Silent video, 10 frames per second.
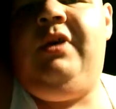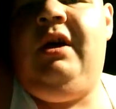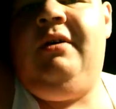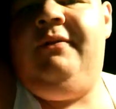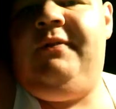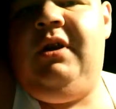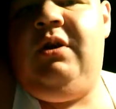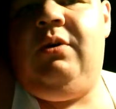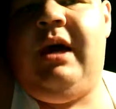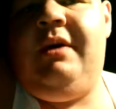of,
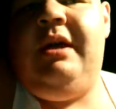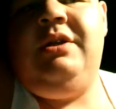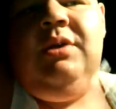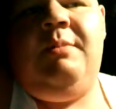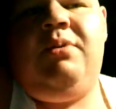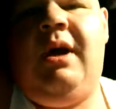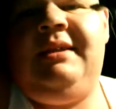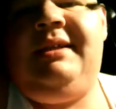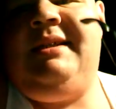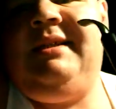how they do their
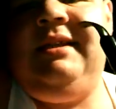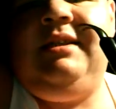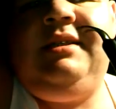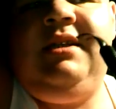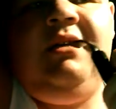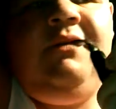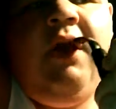processing and stuff.